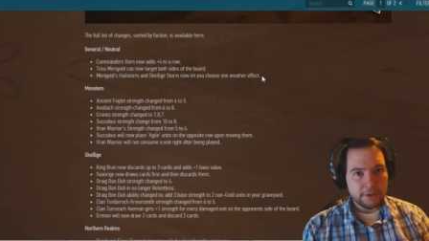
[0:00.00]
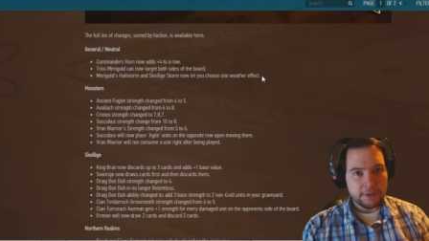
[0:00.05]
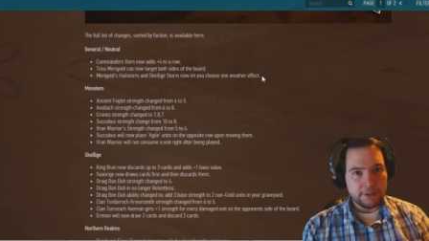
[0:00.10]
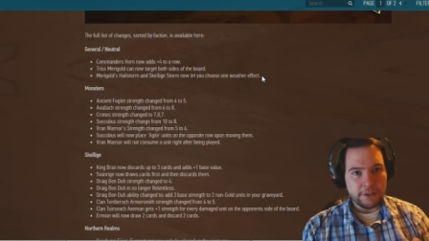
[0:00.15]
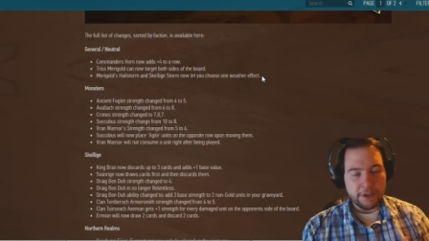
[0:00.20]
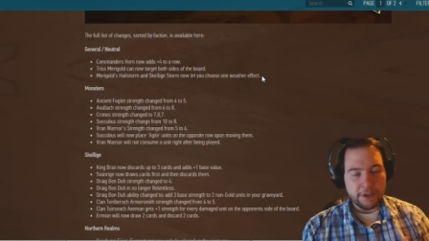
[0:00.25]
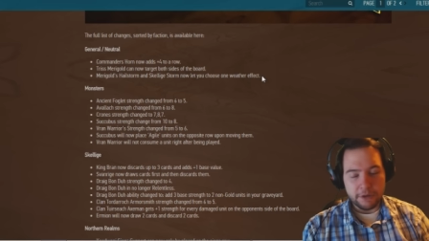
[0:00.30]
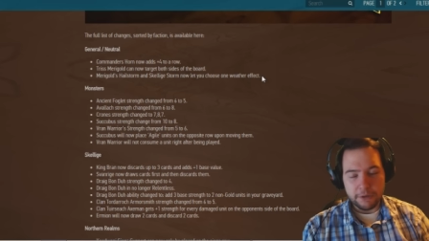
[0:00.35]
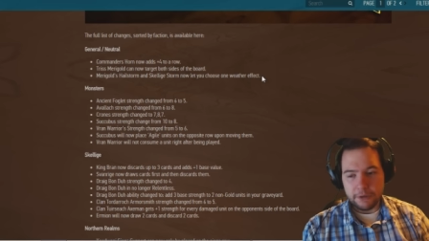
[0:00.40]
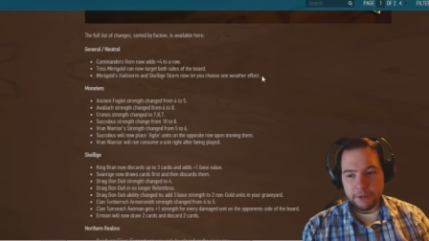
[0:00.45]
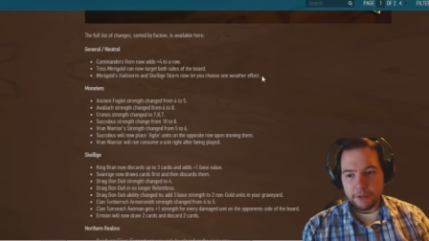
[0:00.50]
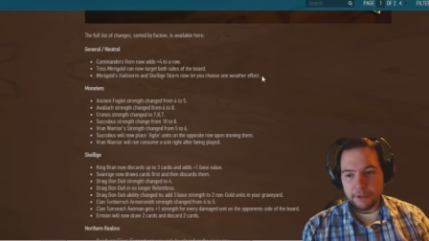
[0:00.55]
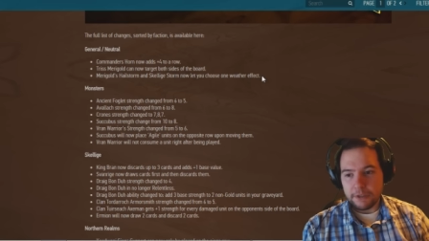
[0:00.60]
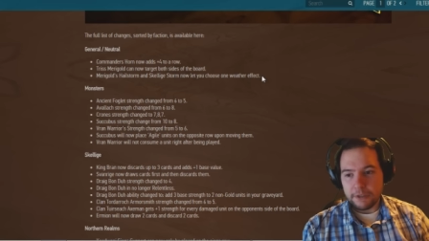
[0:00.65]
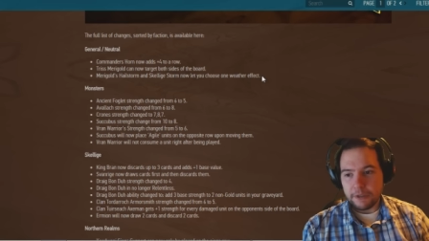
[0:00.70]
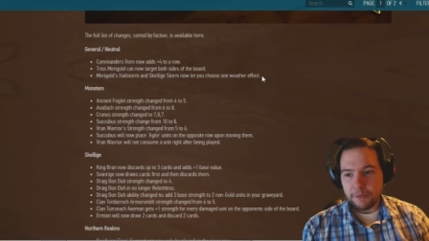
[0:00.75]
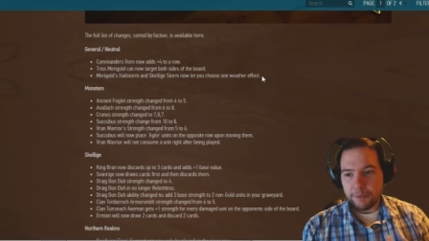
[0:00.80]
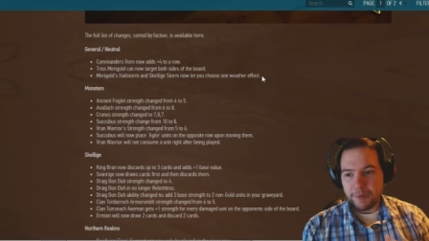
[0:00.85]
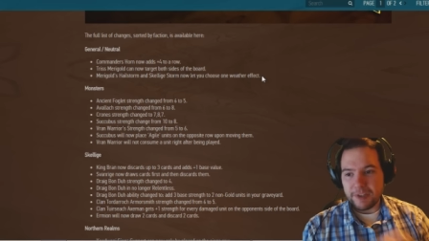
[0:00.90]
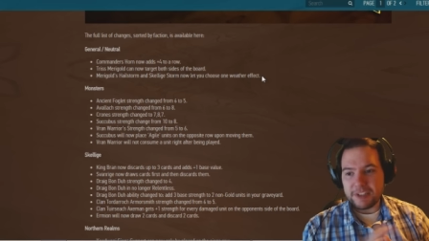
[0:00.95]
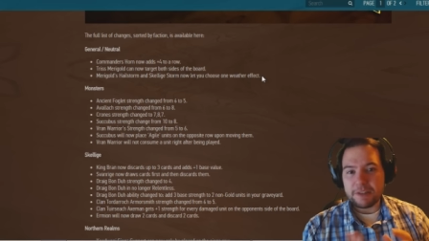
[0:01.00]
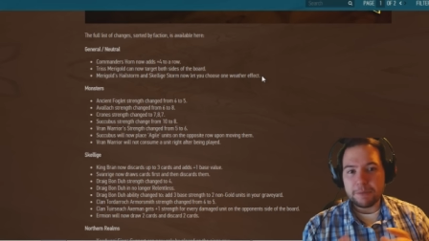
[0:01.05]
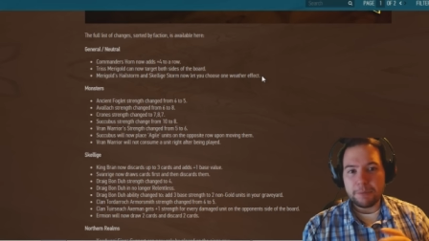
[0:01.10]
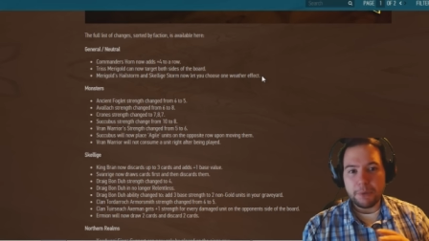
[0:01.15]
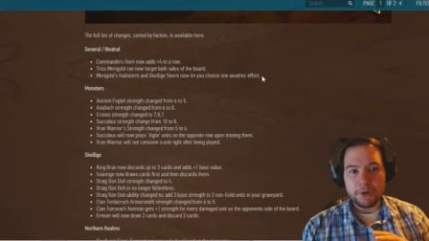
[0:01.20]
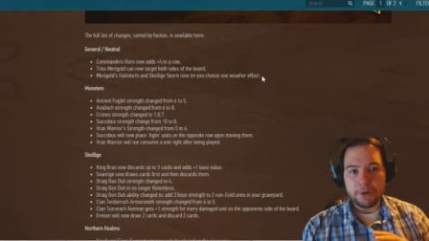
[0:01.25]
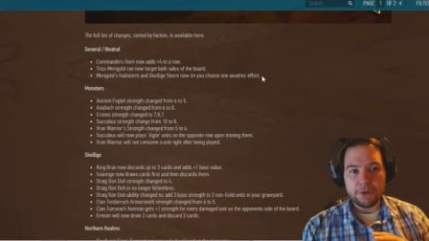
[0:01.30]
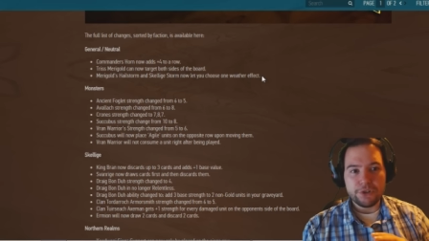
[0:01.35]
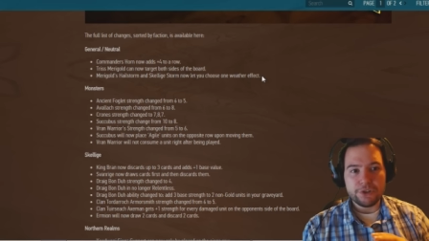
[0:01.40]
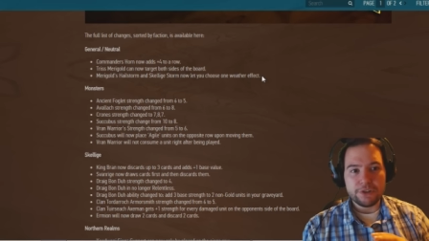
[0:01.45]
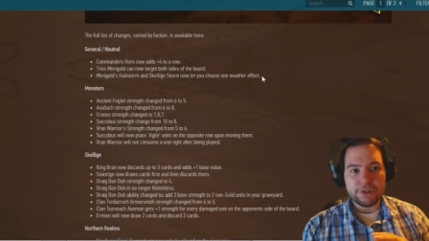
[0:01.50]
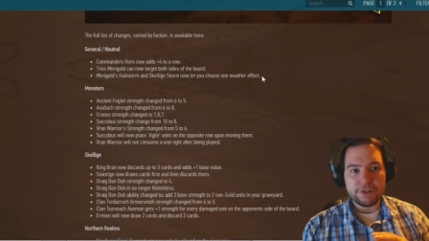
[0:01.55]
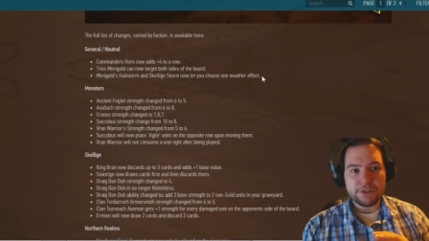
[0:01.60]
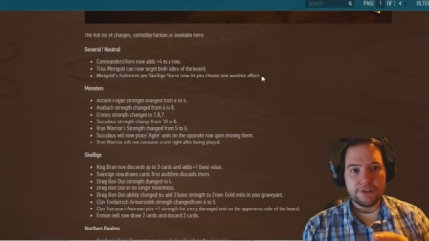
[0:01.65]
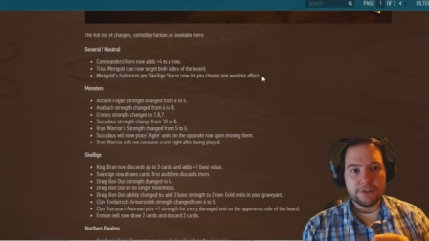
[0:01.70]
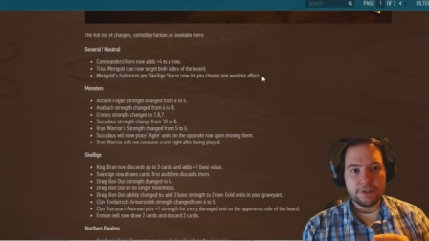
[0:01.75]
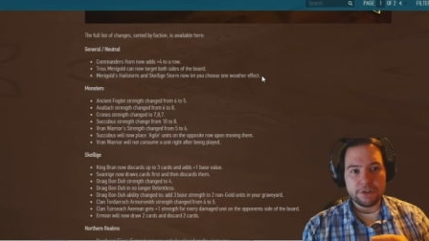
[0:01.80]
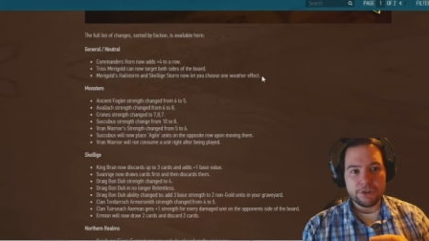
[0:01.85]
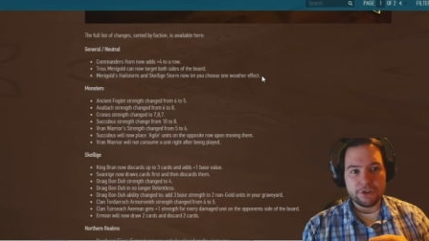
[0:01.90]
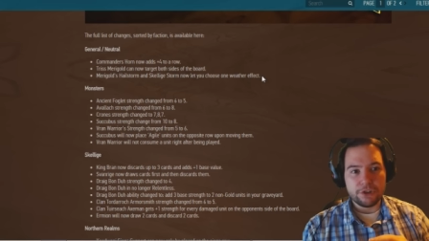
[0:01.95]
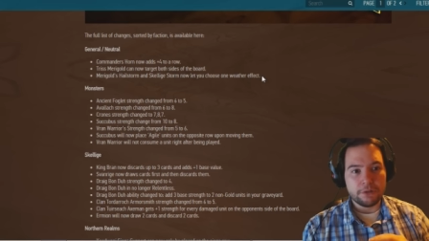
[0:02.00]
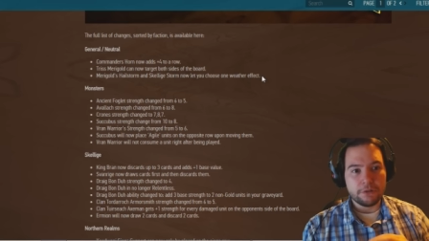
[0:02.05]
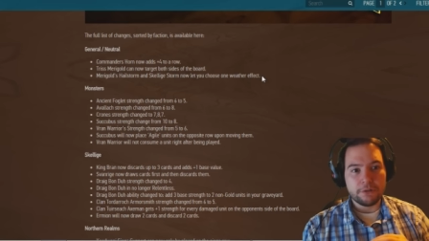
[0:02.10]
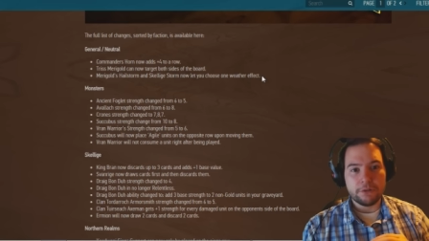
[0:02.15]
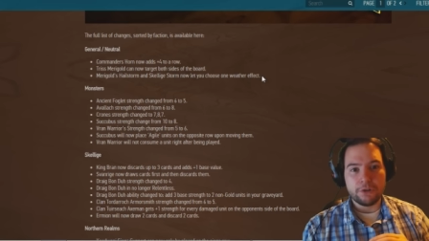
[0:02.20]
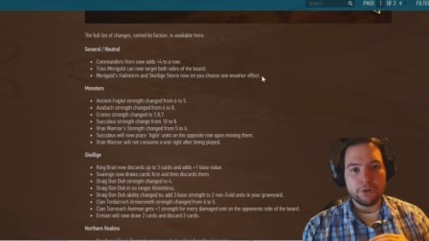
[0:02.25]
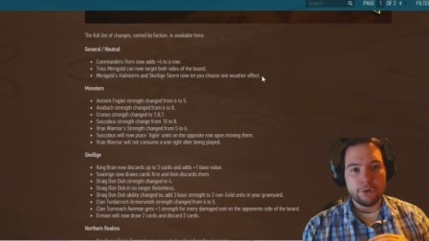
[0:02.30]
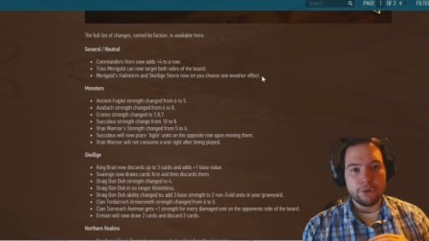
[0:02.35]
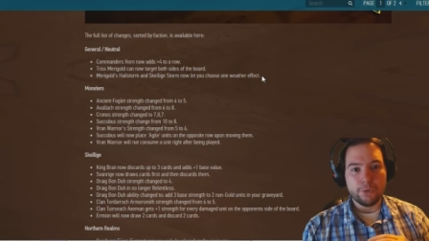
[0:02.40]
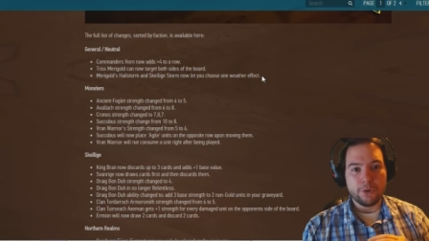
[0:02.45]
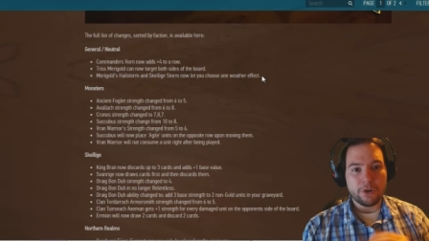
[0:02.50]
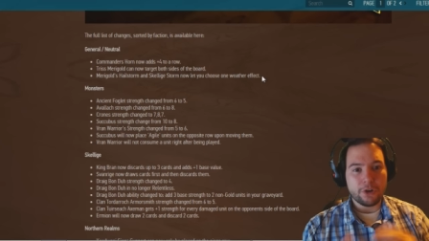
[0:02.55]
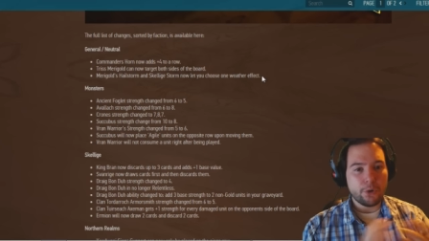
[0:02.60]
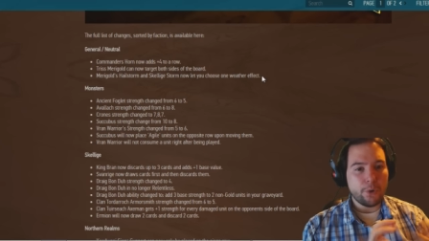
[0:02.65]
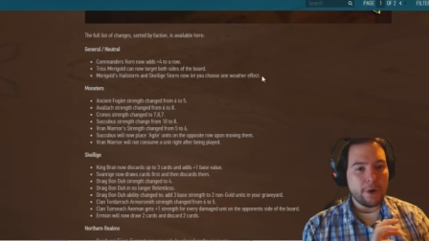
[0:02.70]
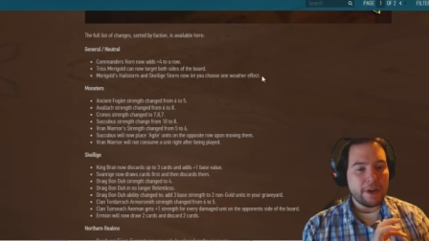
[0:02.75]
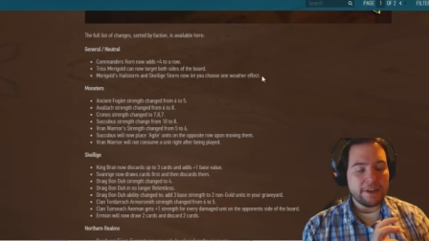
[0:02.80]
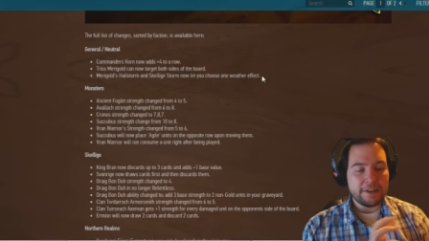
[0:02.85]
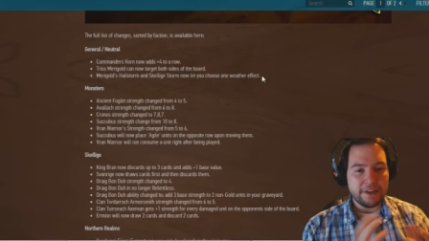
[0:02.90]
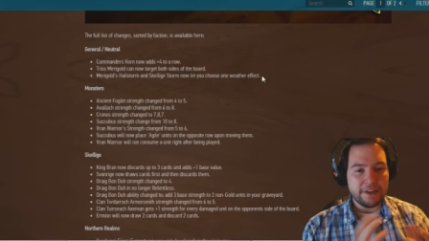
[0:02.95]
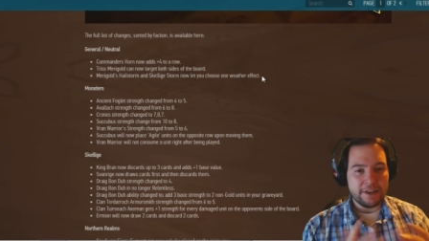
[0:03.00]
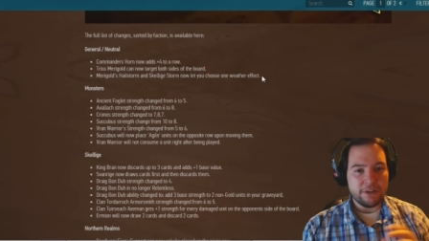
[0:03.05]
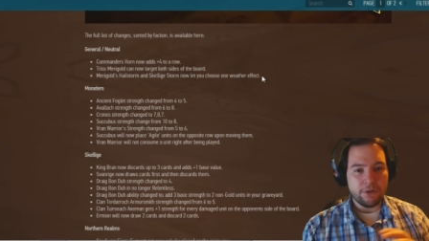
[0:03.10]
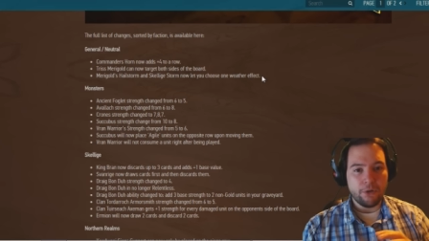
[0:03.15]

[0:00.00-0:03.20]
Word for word: You know, Blizzard potions should do what Quen did,